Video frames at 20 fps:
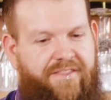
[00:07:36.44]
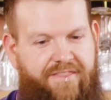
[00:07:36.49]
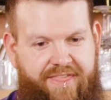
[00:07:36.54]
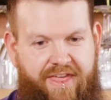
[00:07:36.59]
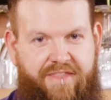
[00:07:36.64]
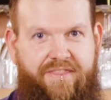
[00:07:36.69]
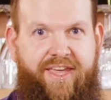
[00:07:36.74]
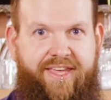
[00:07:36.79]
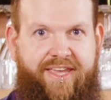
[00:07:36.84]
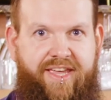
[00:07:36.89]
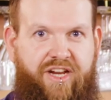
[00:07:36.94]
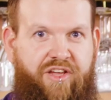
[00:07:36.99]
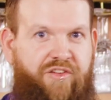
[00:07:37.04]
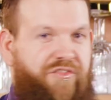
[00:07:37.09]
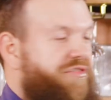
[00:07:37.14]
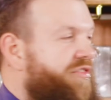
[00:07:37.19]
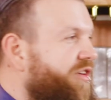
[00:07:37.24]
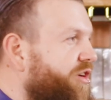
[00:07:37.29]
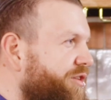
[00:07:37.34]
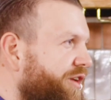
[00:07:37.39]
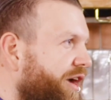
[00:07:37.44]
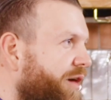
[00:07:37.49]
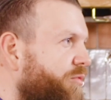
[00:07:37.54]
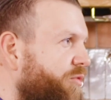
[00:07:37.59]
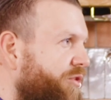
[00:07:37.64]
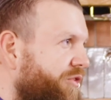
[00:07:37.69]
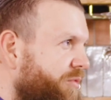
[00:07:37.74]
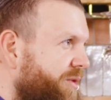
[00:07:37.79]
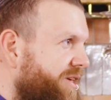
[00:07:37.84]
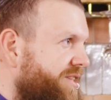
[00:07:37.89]
Then they're getting filled up
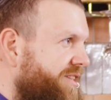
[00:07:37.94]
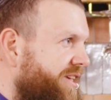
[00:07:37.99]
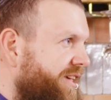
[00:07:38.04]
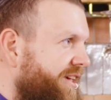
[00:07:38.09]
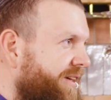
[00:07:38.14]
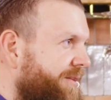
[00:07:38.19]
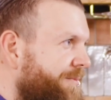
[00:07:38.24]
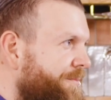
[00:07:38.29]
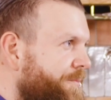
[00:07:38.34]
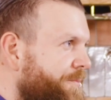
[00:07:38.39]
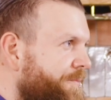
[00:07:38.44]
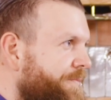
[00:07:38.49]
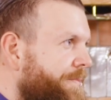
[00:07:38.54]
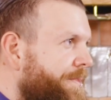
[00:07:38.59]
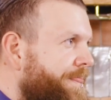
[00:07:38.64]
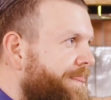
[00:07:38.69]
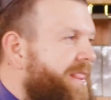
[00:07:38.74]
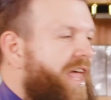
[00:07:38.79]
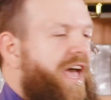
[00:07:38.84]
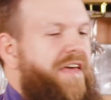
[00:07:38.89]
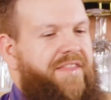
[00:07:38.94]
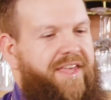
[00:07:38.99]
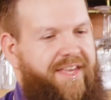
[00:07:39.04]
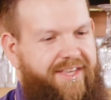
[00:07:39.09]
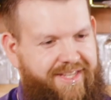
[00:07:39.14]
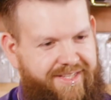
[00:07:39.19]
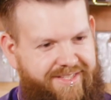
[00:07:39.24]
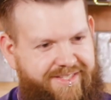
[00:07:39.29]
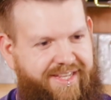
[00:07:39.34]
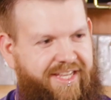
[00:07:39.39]
with whiskey and
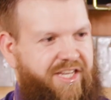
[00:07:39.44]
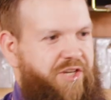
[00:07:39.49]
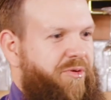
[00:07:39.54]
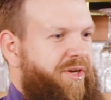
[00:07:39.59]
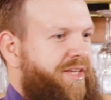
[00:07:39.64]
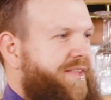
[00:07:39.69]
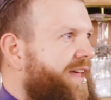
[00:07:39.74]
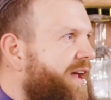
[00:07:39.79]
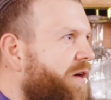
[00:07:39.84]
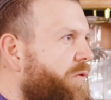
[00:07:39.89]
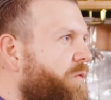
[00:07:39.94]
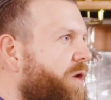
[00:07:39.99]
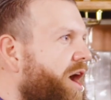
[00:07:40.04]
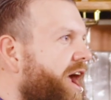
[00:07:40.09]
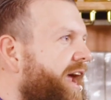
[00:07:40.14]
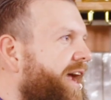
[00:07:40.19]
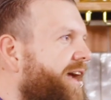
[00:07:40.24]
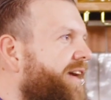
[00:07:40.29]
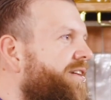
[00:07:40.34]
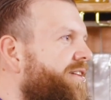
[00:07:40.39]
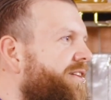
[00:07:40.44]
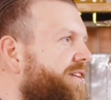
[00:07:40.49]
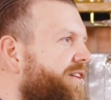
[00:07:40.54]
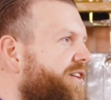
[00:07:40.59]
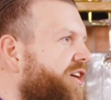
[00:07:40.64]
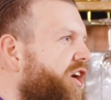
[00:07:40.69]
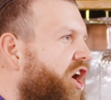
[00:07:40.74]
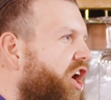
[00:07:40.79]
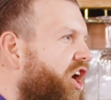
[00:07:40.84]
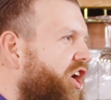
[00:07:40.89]
they're continuing their way
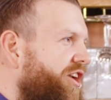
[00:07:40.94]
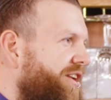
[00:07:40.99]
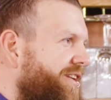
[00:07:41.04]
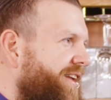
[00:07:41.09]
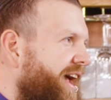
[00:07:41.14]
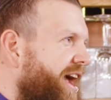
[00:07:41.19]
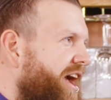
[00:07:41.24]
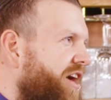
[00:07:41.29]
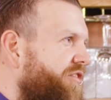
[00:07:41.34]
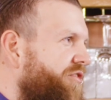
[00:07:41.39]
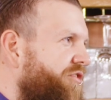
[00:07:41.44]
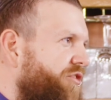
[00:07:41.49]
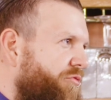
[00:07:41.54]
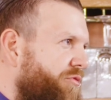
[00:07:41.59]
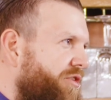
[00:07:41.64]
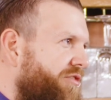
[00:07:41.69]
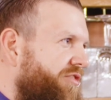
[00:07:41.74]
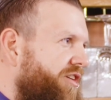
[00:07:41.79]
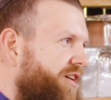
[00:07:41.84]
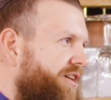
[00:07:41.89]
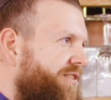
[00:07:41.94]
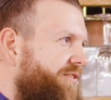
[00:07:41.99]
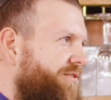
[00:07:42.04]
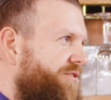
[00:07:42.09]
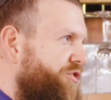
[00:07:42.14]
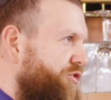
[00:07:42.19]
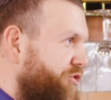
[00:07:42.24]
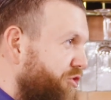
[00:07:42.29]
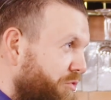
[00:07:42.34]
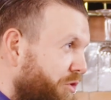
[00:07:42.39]
on down the river
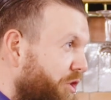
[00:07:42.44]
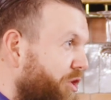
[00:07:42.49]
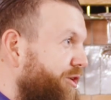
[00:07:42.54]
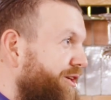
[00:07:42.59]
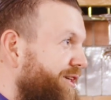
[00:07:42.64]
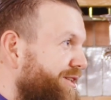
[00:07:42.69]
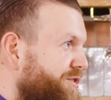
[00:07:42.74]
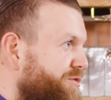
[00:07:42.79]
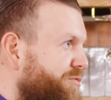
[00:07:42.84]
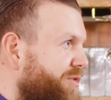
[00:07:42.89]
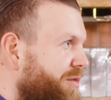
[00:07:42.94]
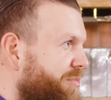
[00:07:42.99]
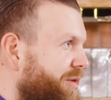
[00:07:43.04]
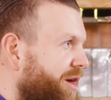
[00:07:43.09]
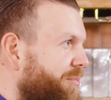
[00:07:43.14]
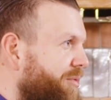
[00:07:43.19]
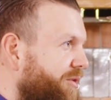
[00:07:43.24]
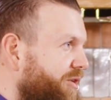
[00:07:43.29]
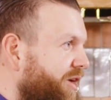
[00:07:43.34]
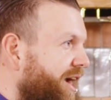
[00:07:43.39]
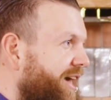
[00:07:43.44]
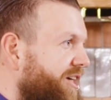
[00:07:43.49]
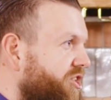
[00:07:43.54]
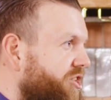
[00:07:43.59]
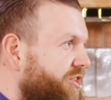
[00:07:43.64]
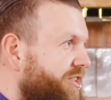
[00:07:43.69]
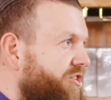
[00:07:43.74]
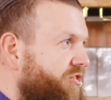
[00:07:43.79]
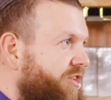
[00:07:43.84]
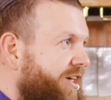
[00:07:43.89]
to New Orleans where people are
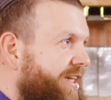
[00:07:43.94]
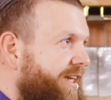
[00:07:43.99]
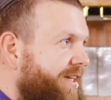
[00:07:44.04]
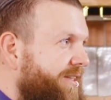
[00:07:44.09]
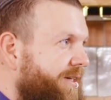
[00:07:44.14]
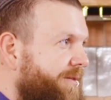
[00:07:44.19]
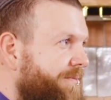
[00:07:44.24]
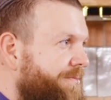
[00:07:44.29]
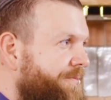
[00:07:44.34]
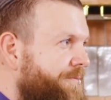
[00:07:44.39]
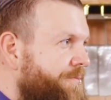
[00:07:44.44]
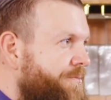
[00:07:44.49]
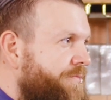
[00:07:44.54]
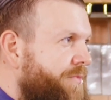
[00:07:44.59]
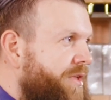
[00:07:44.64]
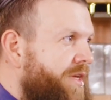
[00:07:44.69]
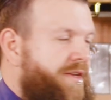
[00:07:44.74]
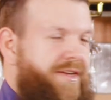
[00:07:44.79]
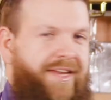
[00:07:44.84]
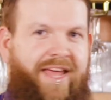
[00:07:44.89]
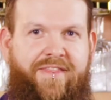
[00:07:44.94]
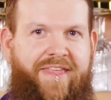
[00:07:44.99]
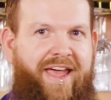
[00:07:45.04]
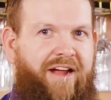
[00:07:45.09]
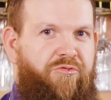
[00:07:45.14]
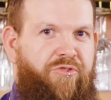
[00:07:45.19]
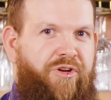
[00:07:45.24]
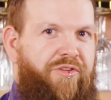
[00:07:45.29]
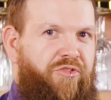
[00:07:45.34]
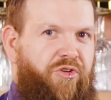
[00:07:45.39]
actually drinking them. Now
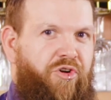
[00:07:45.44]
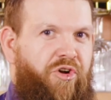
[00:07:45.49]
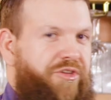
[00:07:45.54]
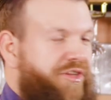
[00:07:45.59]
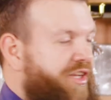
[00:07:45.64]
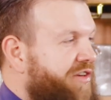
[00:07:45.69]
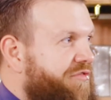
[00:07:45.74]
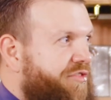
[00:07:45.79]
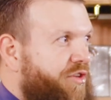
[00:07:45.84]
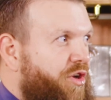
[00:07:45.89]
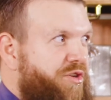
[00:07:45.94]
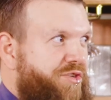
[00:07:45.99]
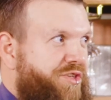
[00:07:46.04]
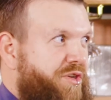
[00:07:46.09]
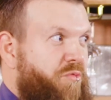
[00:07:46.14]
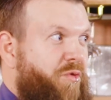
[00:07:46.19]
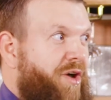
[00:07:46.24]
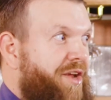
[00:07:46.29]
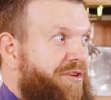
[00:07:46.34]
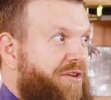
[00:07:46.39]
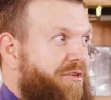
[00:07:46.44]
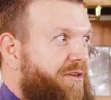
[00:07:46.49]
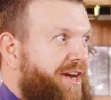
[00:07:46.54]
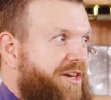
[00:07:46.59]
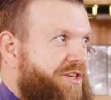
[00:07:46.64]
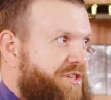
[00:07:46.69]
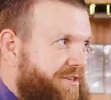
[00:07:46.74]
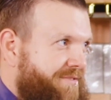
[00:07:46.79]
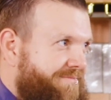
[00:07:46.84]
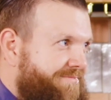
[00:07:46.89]
that river only flows in one
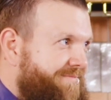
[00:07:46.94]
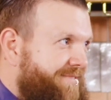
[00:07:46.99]
direction.